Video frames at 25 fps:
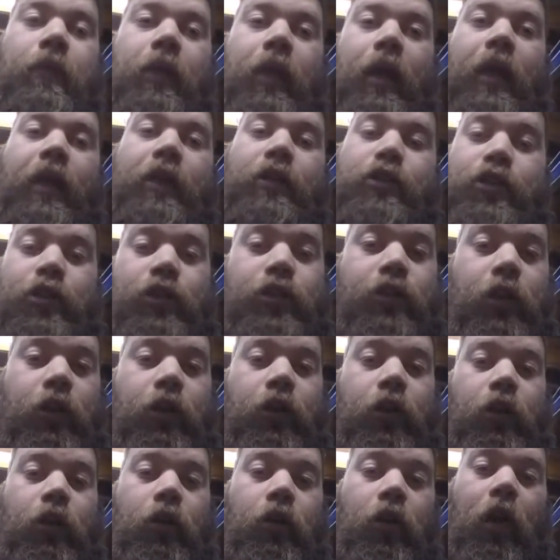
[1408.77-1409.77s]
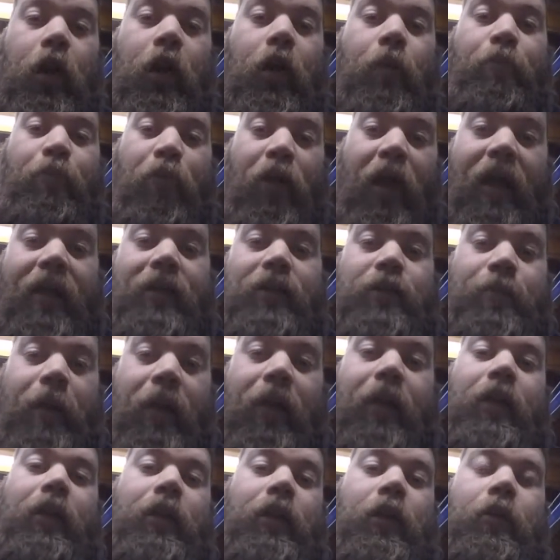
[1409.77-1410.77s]
It's just going to look like a brand
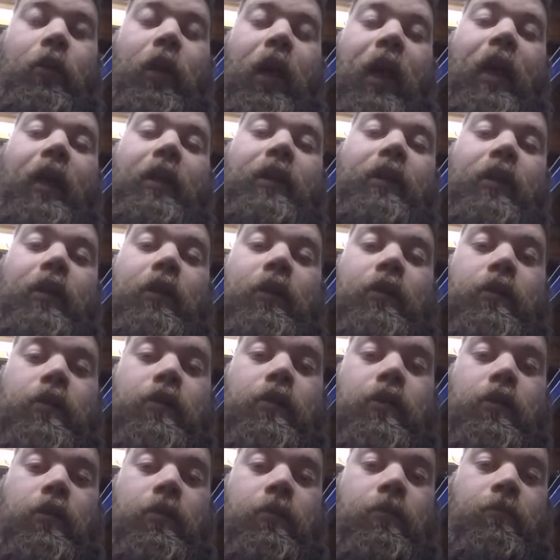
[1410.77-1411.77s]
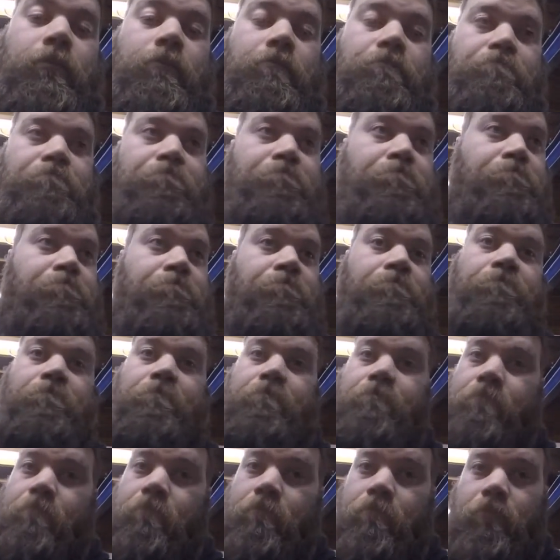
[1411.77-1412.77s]
spanking new head that's
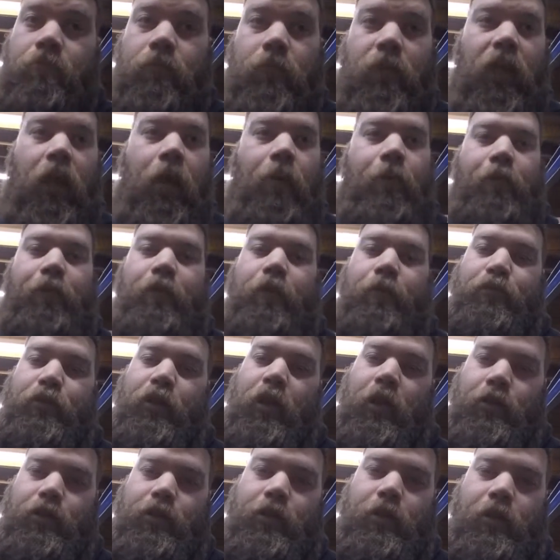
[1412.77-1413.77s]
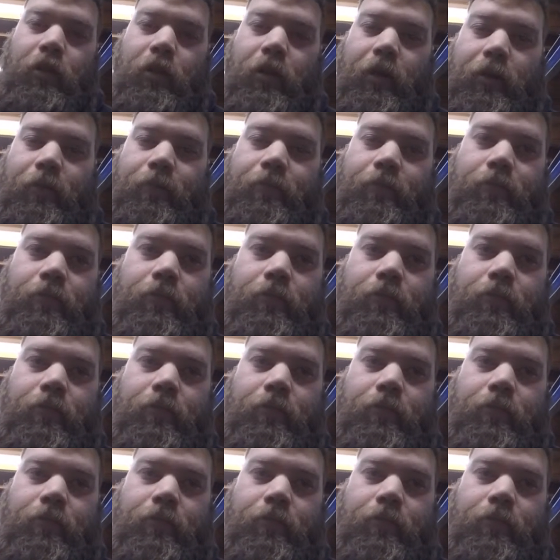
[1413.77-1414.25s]
come off the production line.